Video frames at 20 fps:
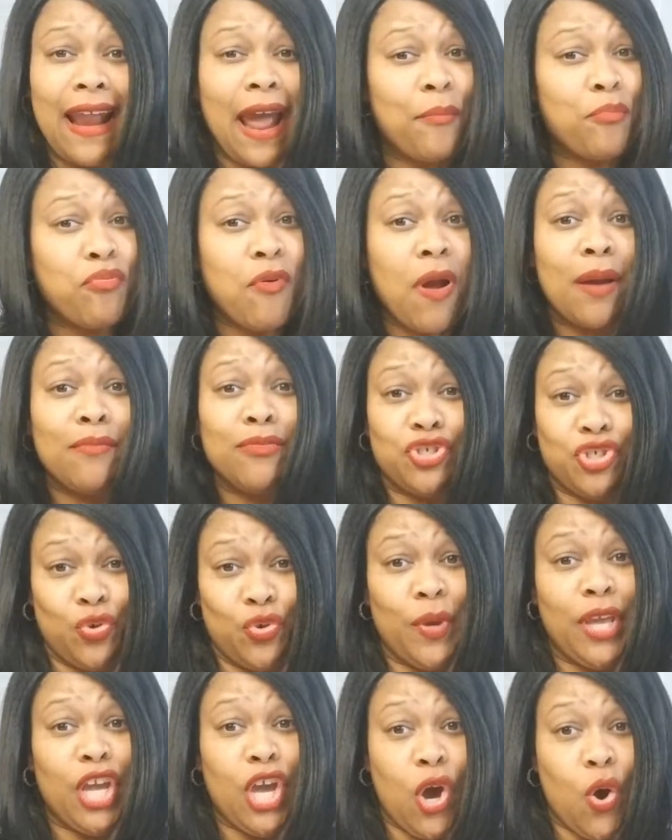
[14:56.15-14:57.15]
I promise you,
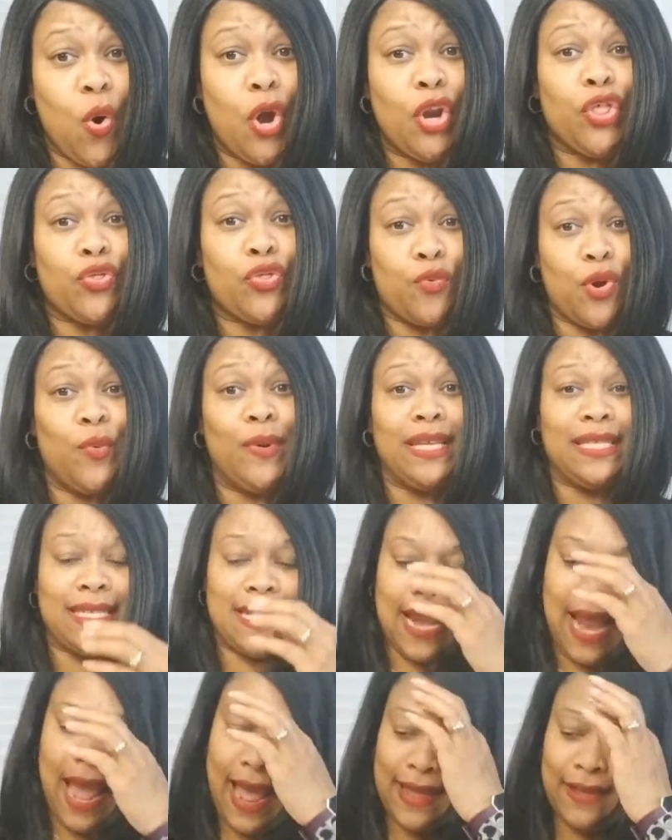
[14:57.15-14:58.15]
we going through it
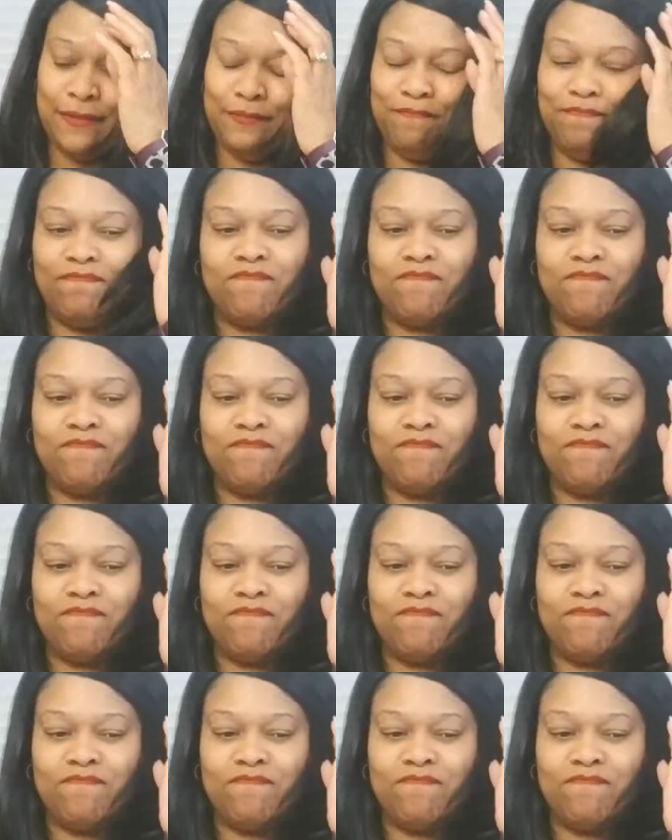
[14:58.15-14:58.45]
tonight.